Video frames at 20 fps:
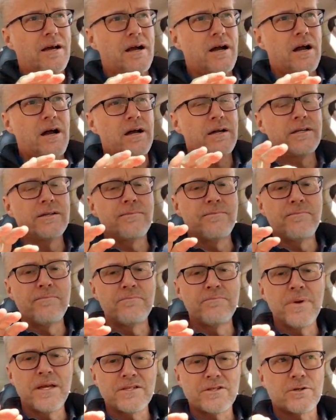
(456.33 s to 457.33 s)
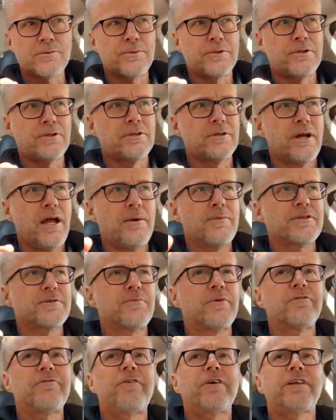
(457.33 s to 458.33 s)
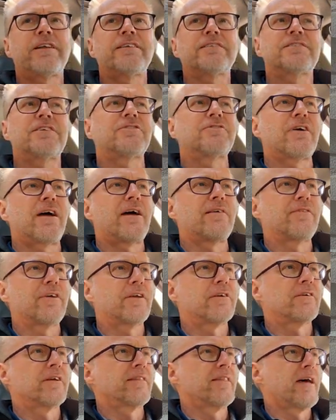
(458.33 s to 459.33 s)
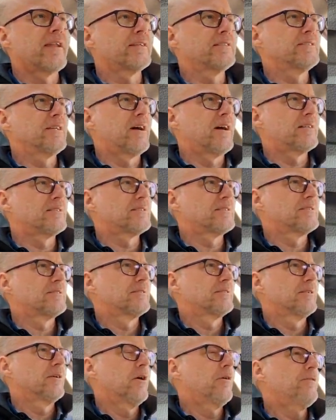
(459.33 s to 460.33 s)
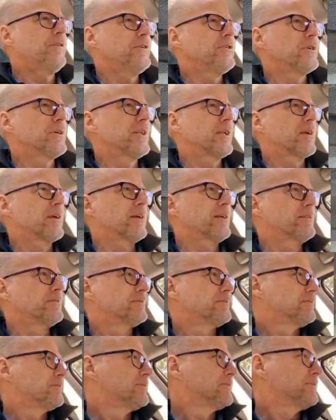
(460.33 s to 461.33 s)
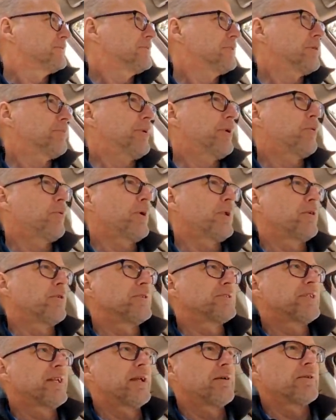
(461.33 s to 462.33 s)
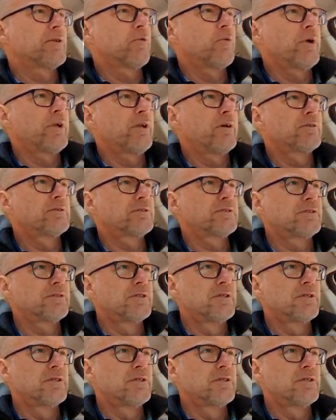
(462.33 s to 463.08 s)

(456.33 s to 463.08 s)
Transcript: unmeasurable how much more fun it is to drive hearing that exhaust. Hopefully you can hear it. A little bit of wind noise today with the windows